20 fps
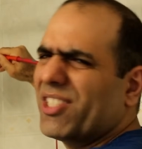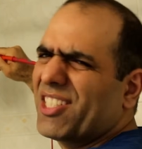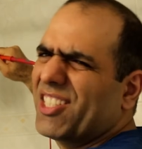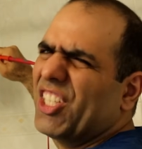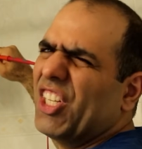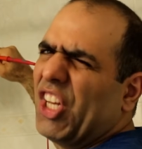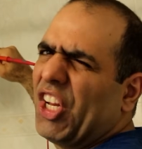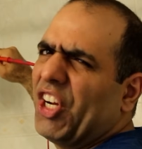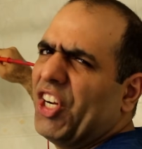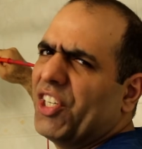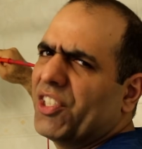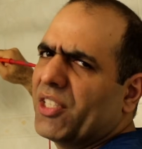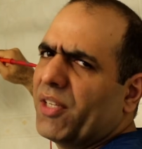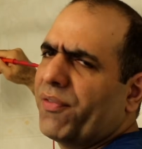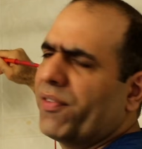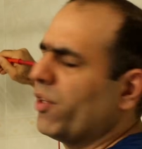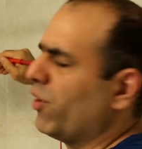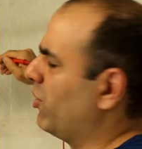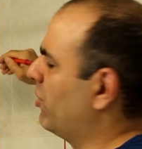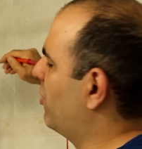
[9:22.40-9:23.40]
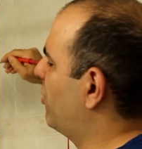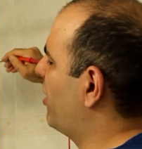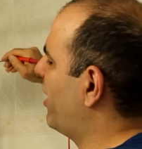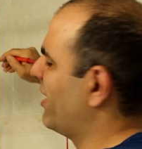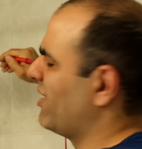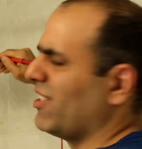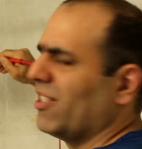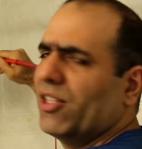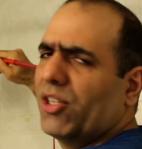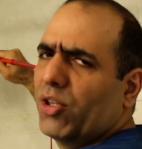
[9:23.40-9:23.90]
still hurt if it
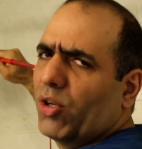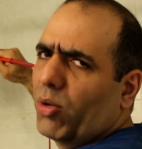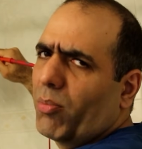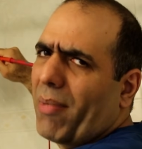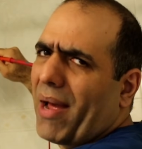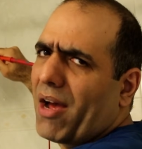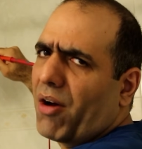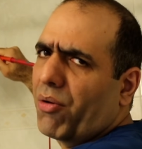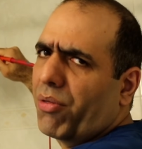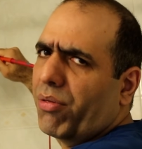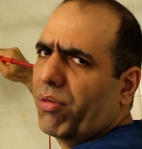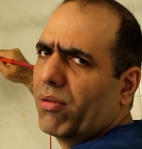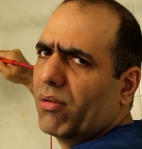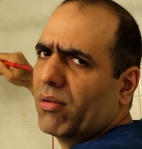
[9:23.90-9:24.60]
gets into your mouth.